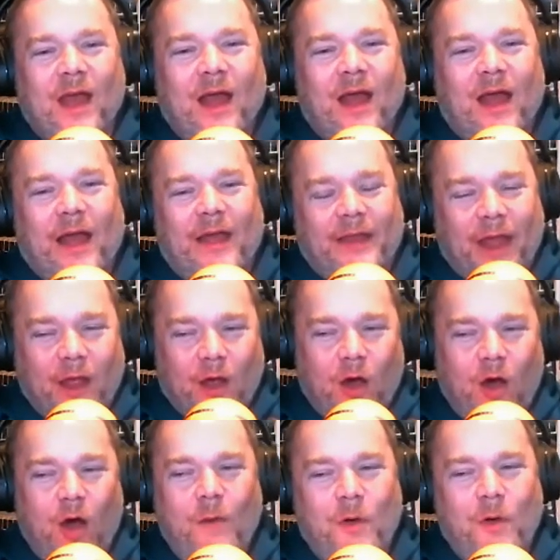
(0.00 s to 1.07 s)
And I
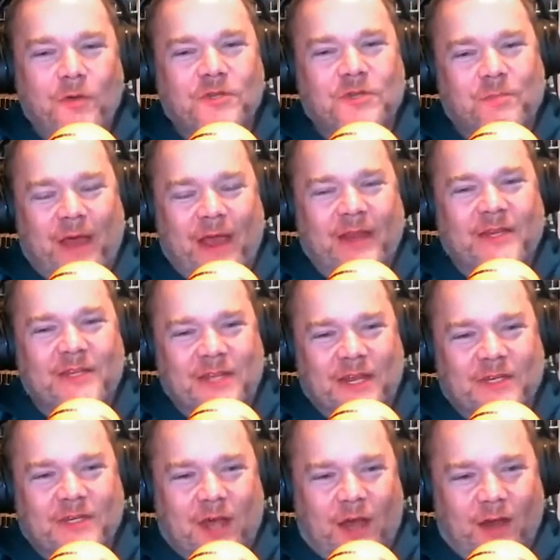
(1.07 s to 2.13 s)
almost made a
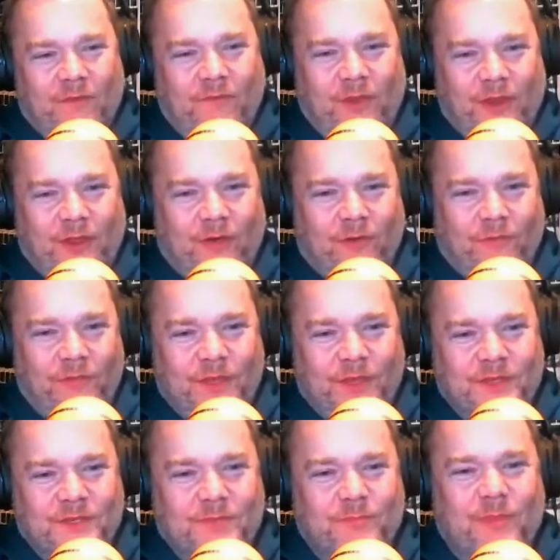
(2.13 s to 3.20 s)
TikTok video of
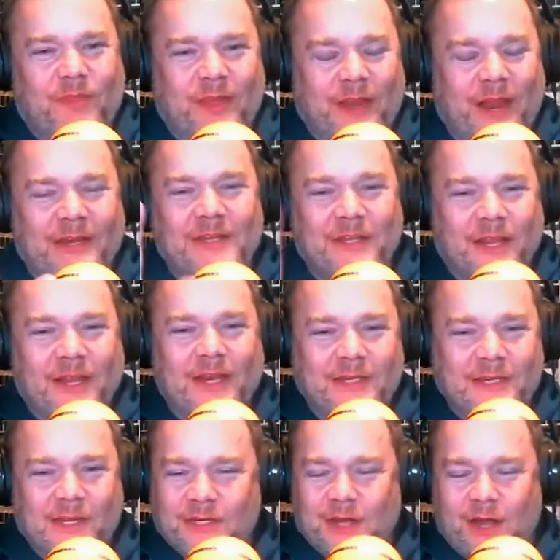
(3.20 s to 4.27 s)
this, but then I deleted
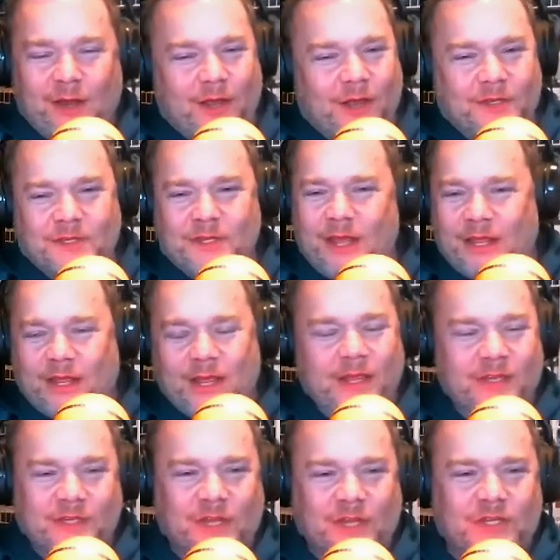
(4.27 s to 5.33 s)
TikTok because
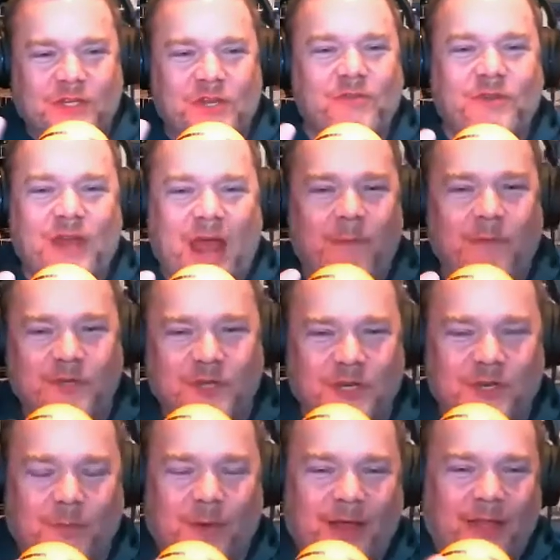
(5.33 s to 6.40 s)
it's too damaging
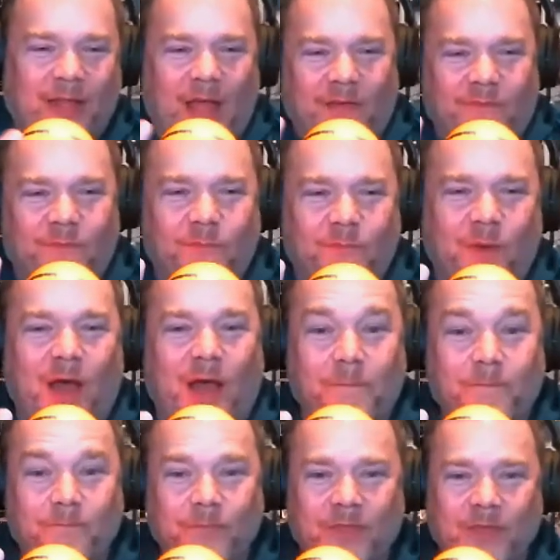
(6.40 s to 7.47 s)
to my life. But
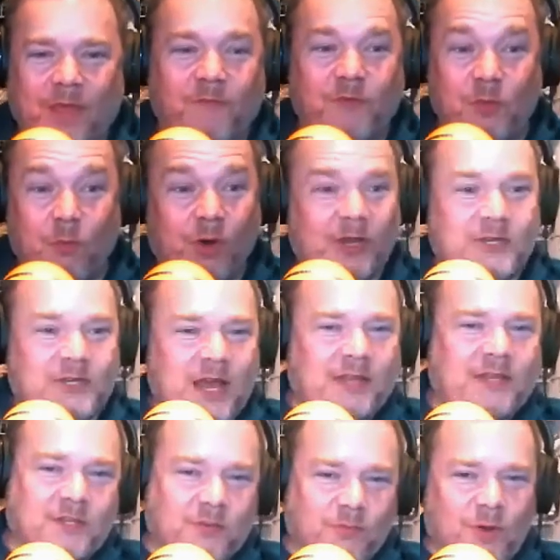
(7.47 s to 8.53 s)
if you want to take
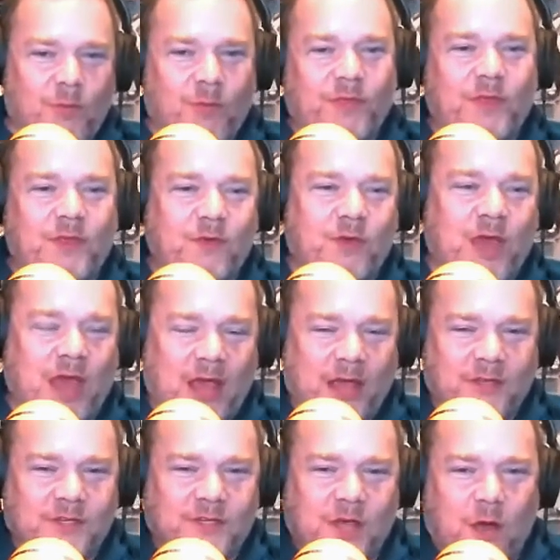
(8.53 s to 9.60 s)
this and run with it, you
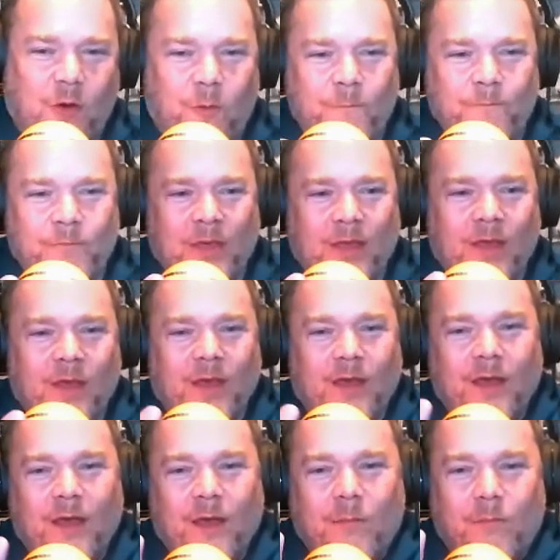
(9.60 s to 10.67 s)
can. So
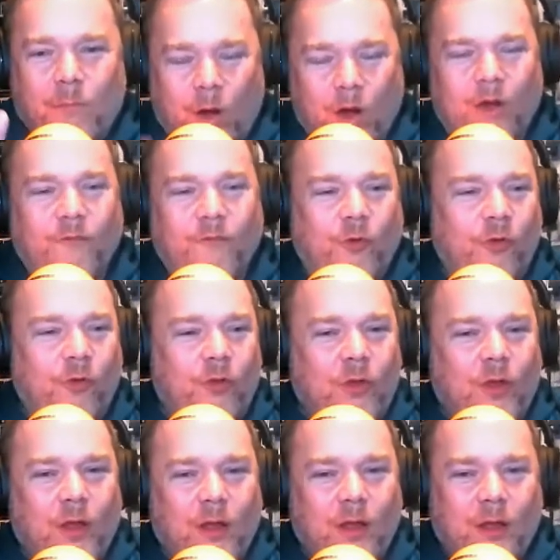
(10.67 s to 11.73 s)
Marvel
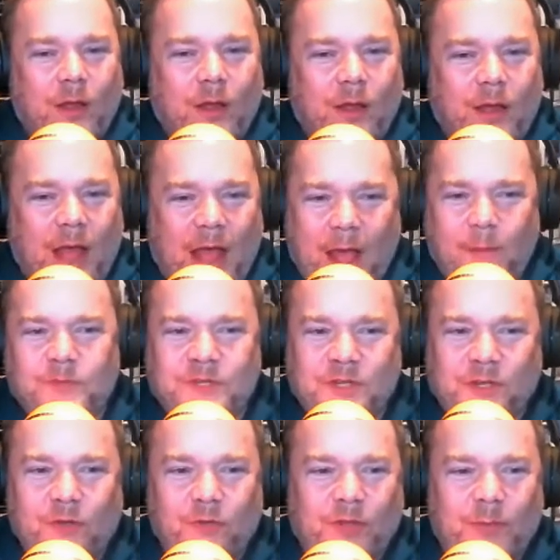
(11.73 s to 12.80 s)

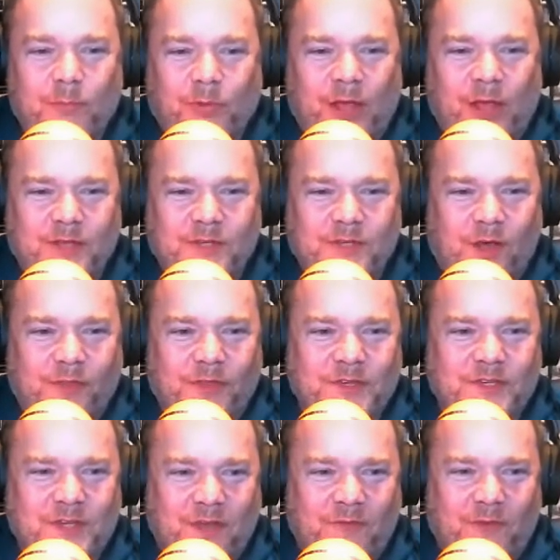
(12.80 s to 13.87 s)
absolutely plans all this
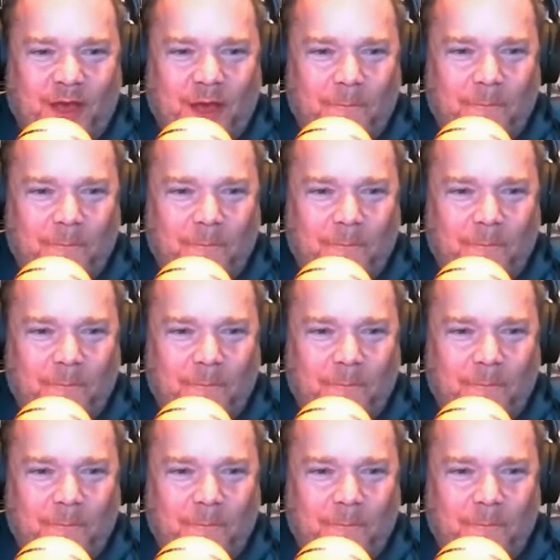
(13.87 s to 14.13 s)
stuff out.